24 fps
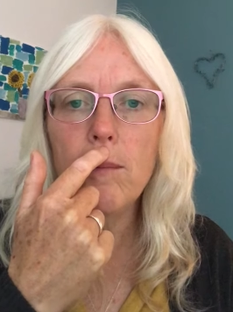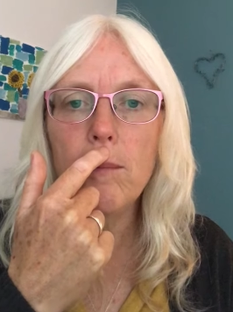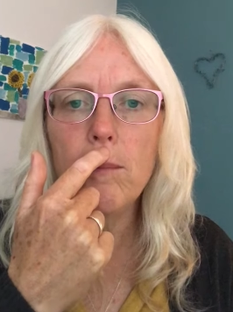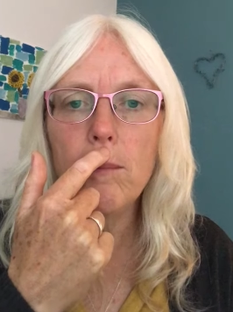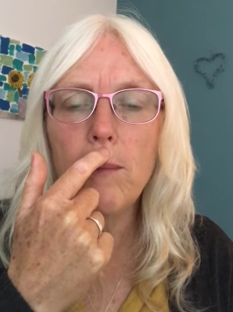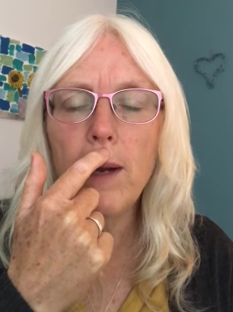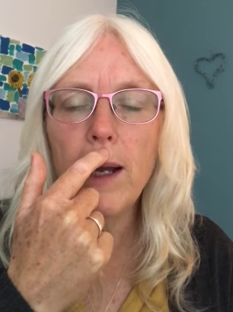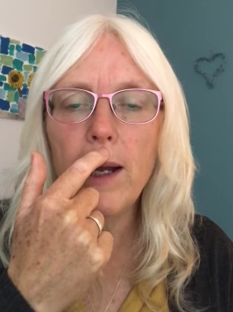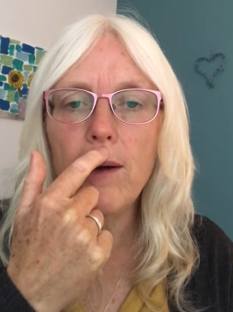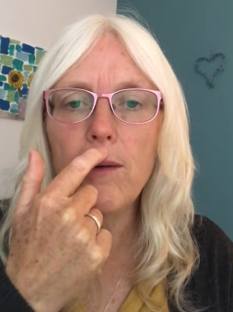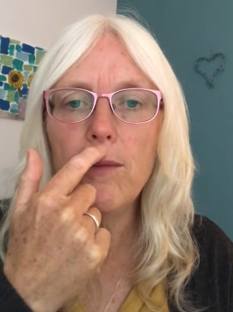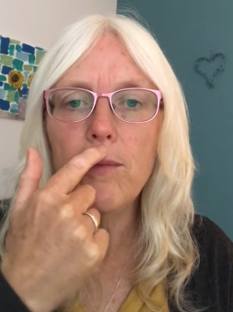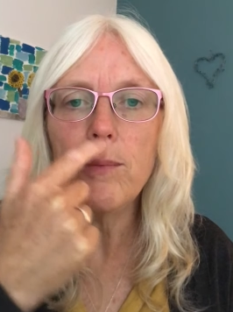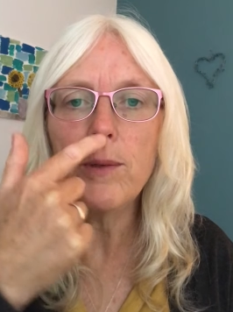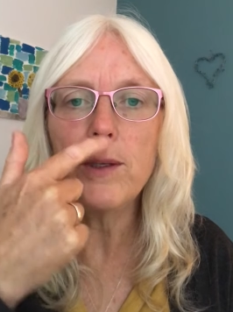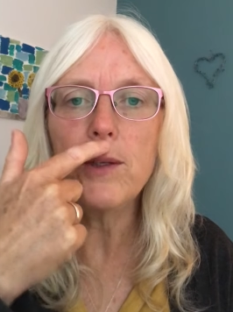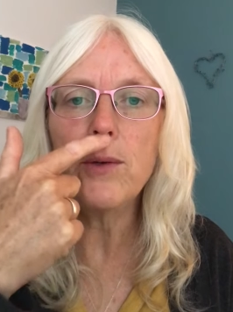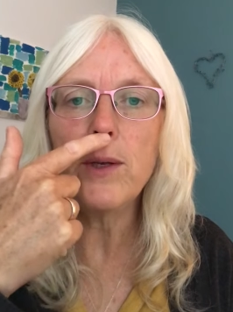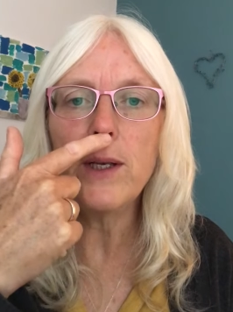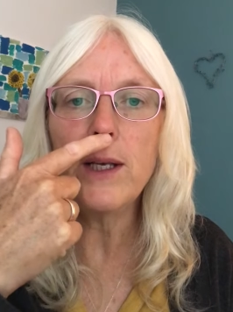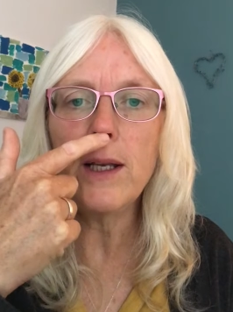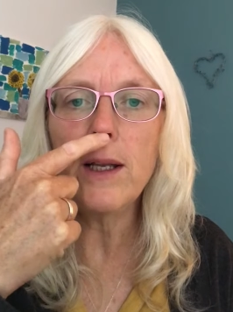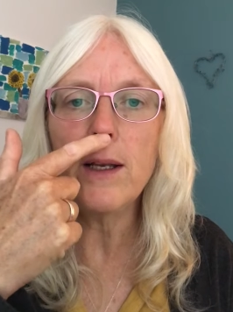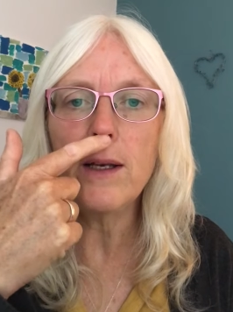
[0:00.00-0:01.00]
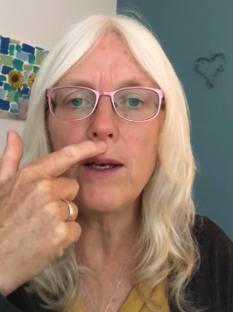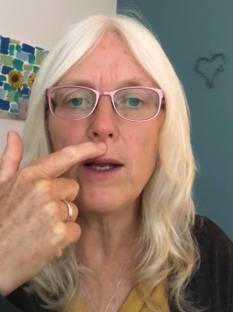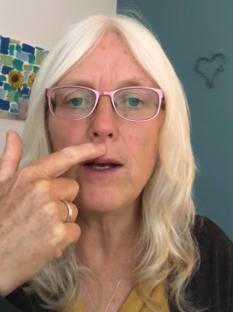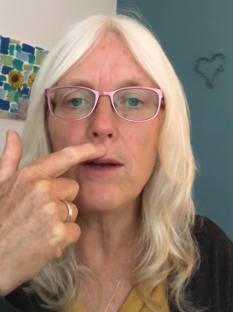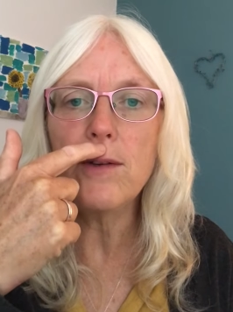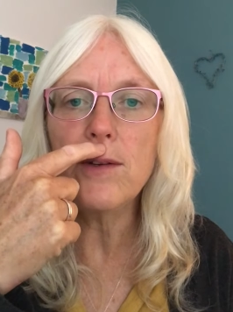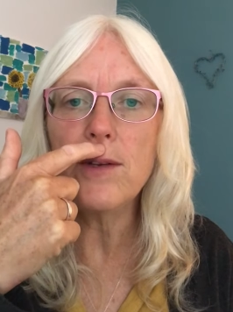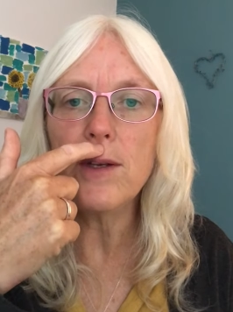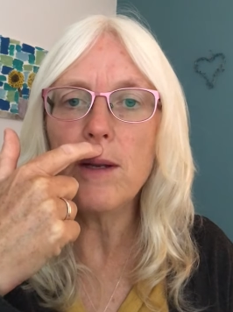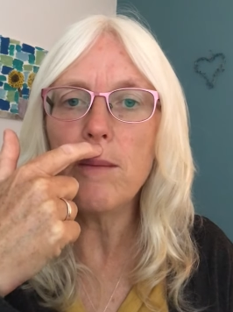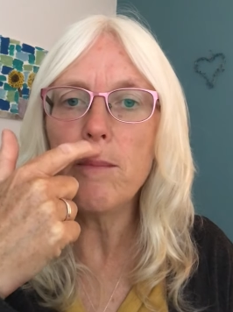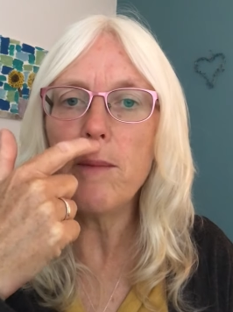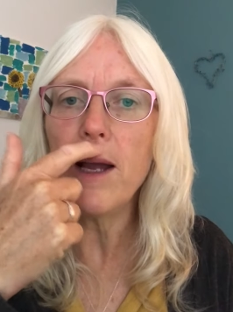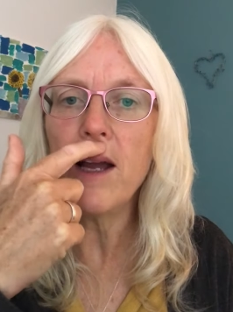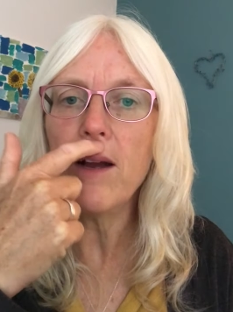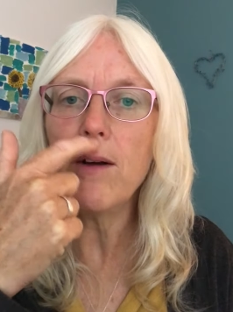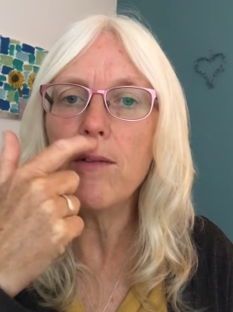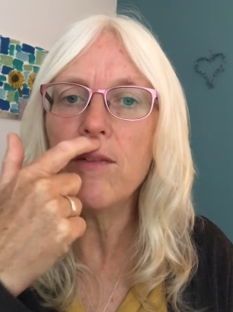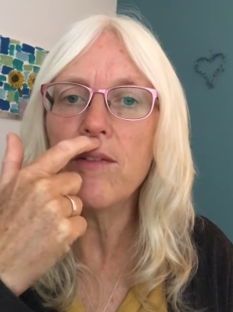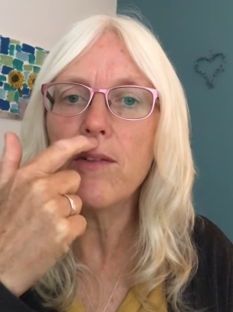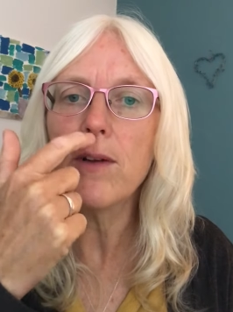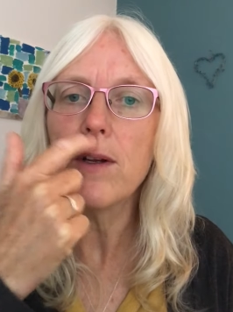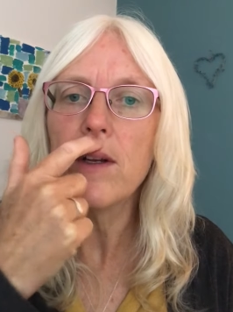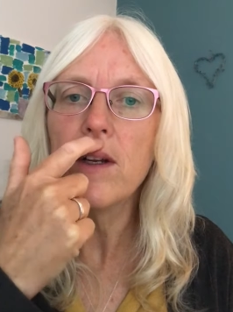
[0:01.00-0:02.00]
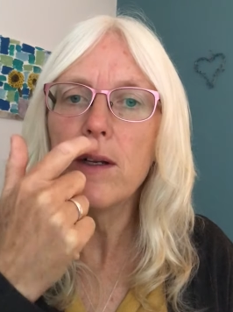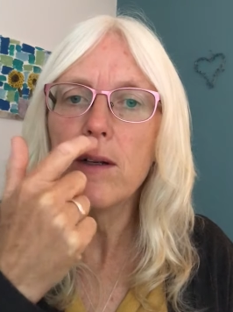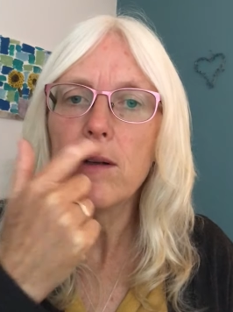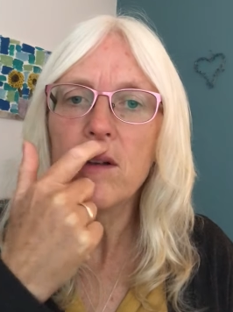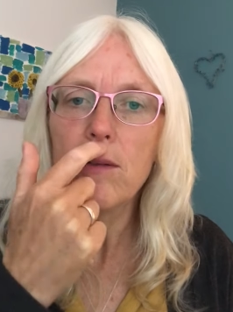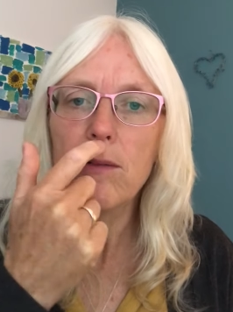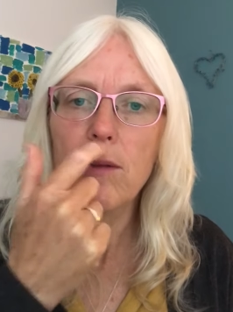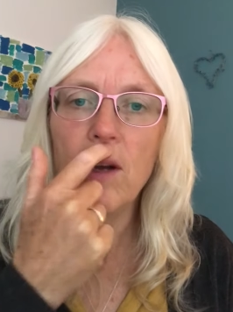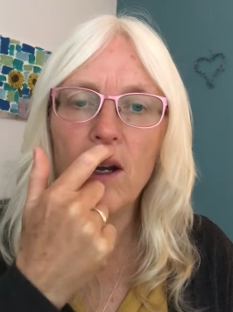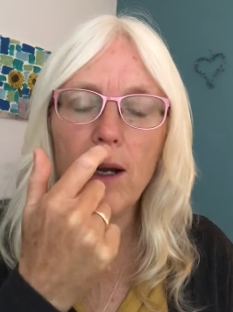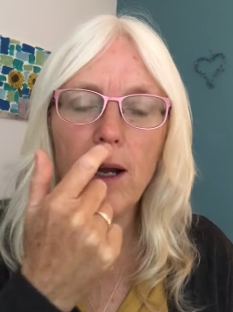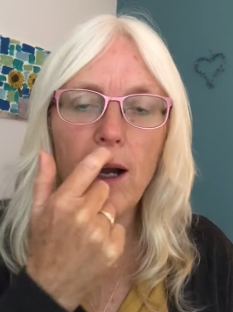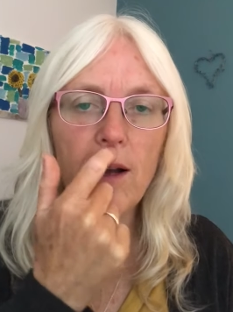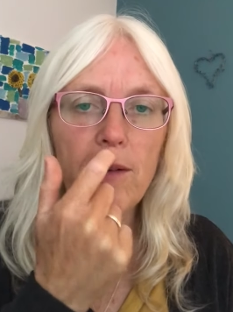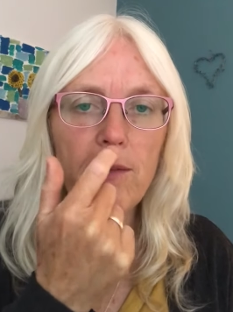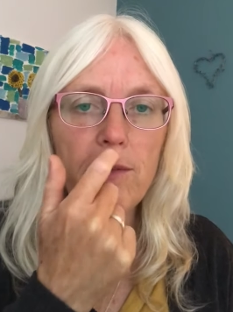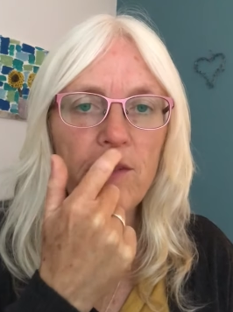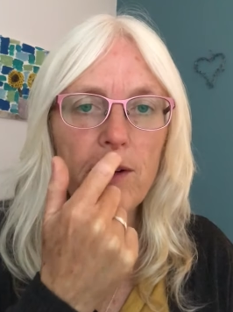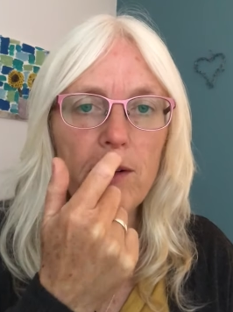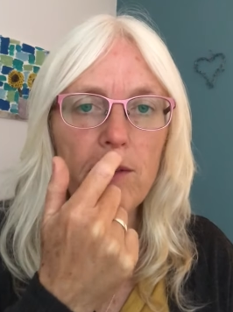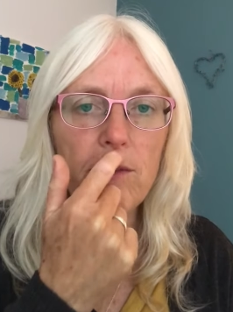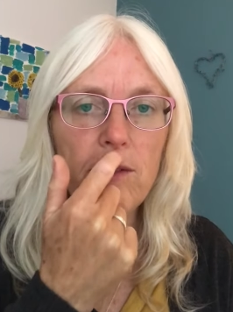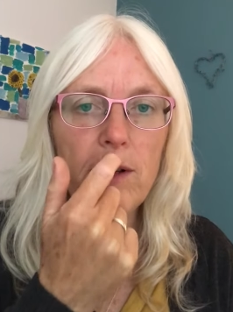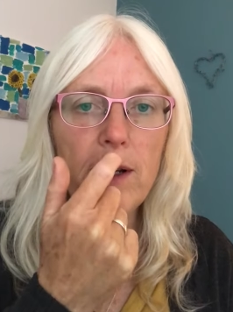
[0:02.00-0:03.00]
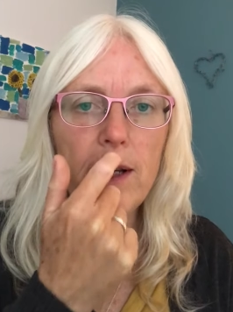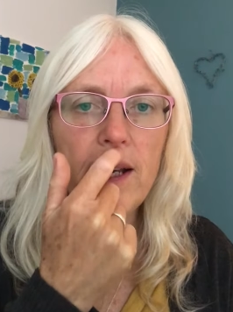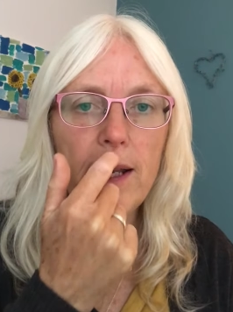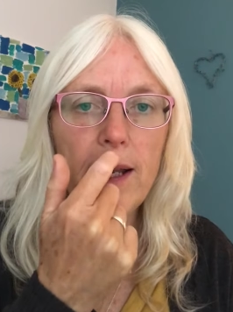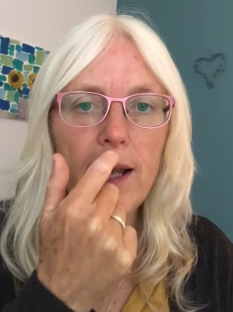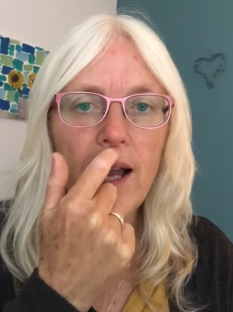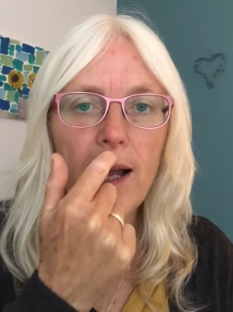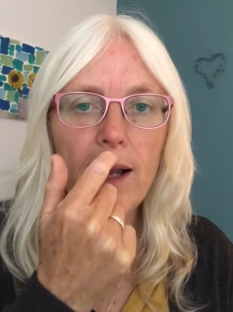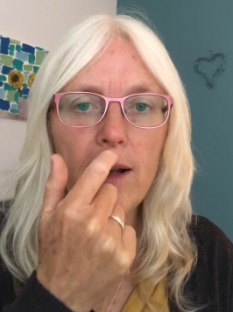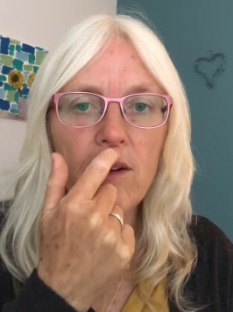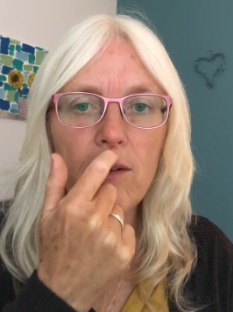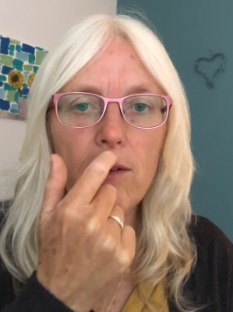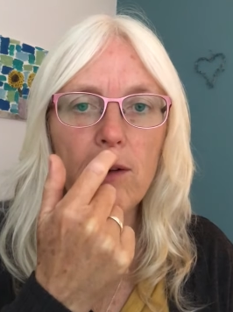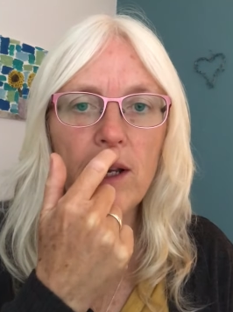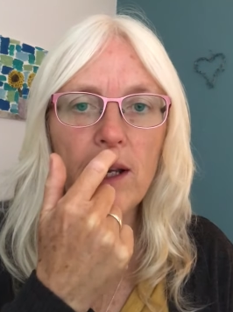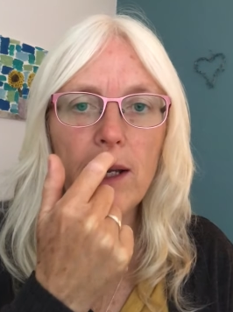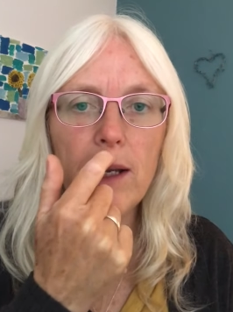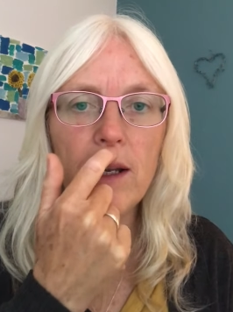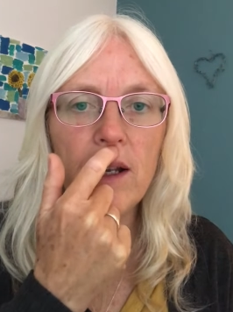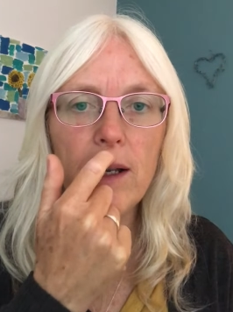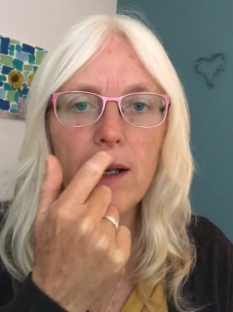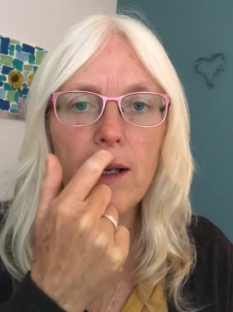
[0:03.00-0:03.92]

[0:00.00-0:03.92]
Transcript: Mouth, between the nose and the mouth, I feel really angry.